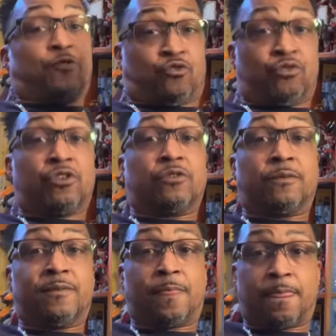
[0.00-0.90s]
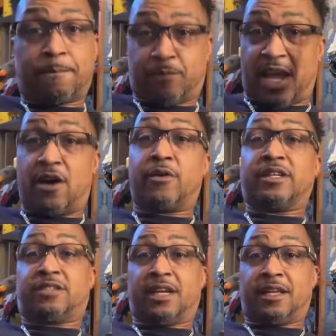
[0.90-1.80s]
True. They
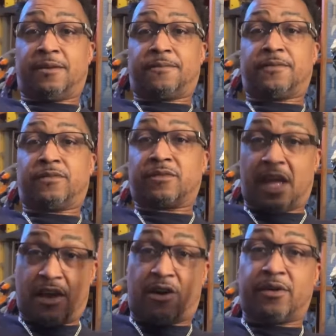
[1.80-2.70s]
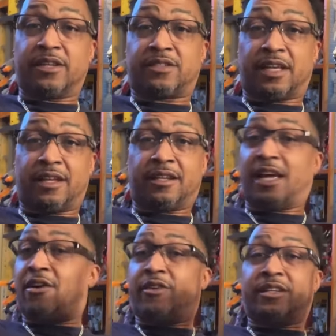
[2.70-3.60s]
always say that. They always say that. They
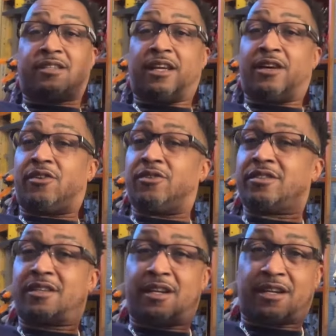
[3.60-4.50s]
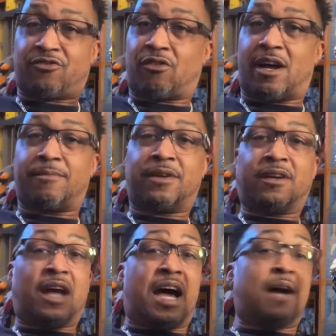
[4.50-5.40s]
always say, oh, it's going to drop.
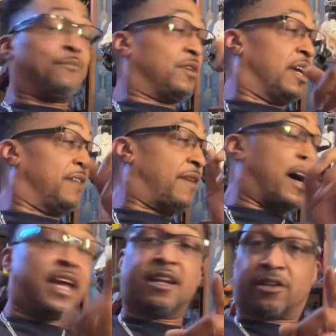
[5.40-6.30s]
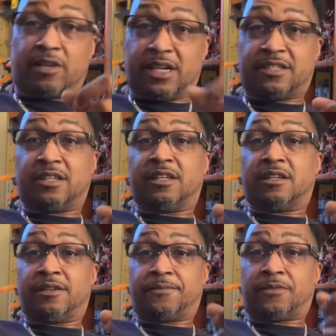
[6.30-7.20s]
If I had listened
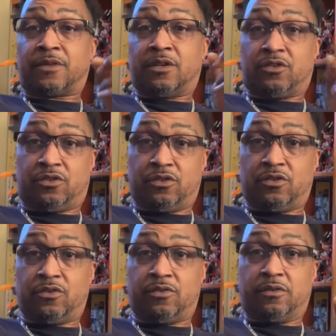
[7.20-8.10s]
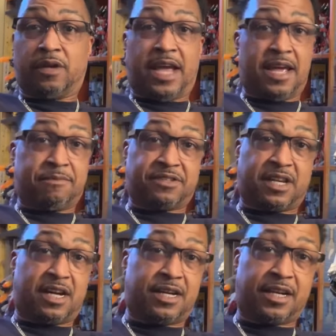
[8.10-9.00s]
to
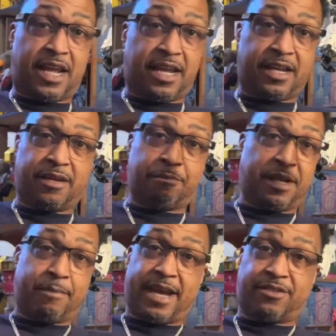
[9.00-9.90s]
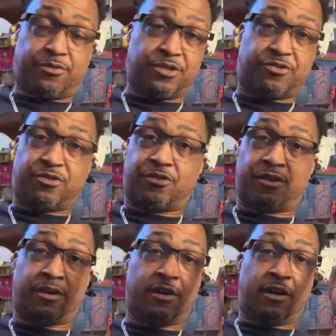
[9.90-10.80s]
Amazon and Big Bad Toy
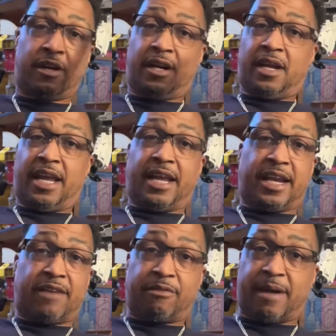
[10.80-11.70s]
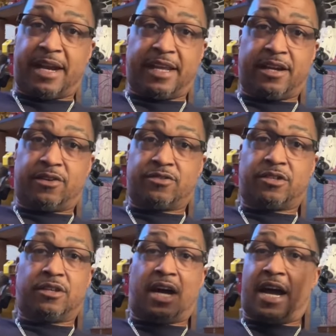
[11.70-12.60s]
Store and everybody
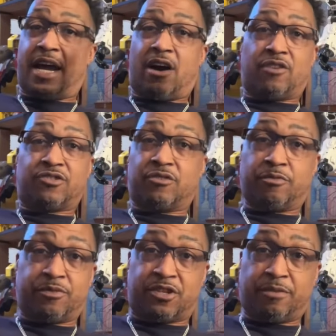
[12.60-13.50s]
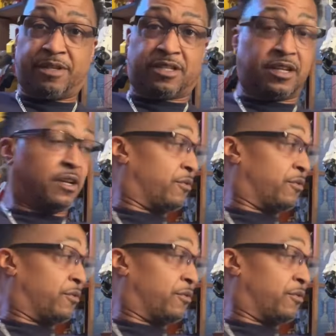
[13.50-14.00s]
else, I also would still be sitting here